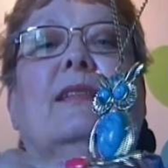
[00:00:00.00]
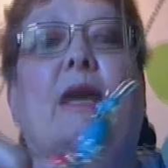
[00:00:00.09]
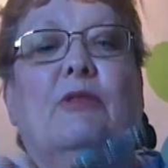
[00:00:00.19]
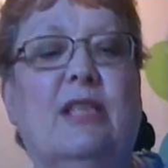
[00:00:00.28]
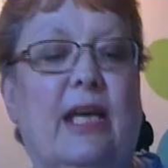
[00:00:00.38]

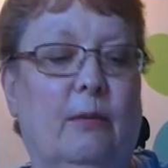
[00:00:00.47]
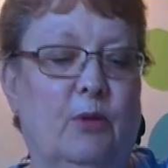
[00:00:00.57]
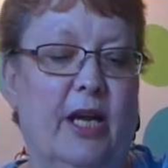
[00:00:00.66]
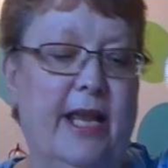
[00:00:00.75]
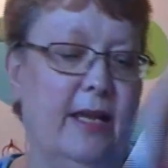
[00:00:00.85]
That one's kind of
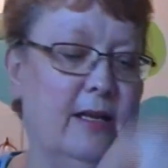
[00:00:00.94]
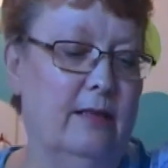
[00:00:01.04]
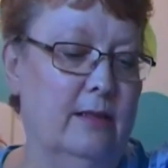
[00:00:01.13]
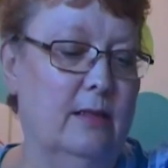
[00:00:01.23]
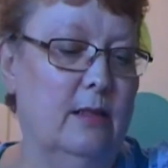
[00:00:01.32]
pretty.
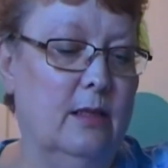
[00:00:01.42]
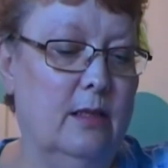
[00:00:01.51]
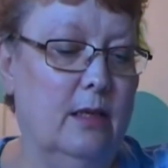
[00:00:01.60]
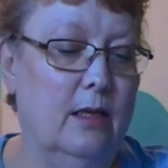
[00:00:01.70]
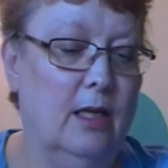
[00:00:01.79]

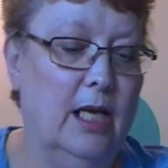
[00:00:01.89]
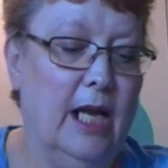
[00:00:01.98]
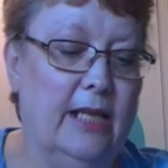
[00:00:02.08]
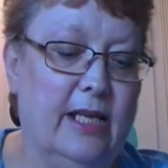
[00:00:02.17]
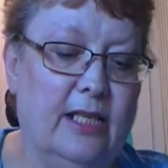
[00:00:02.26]

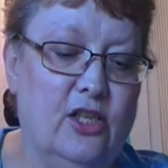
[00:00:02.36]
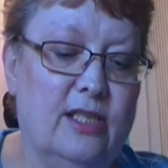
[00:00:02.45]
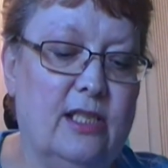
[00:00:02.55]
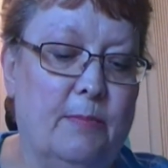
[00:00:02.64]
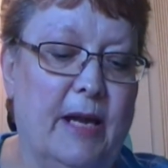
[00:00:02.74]
And then
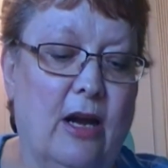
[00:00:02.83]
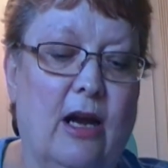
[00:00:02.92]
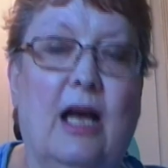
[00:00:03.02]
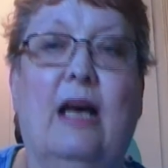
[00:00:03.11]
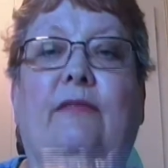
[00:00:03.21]
just a
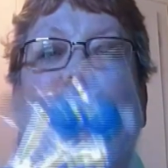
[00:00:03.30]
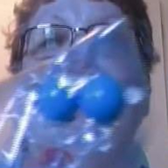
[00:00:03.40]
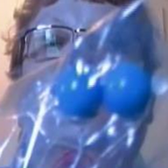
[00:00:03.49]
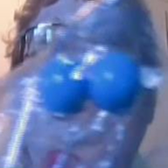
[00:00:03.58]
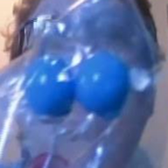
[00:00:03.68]
pair of
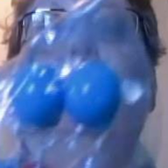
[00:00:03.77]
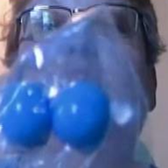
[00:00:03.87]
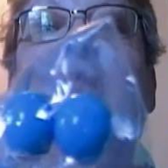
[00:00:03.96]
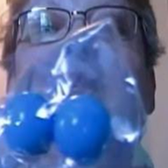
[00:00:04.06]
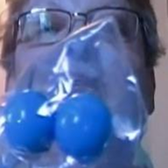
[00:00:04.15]

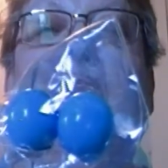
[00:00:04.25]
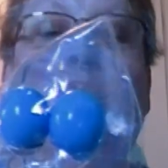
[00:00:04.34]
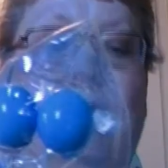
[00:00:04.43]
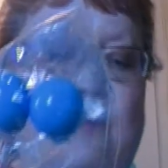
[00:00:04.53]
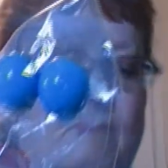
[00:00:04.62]
blue
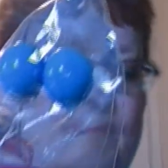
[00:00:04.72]
studs.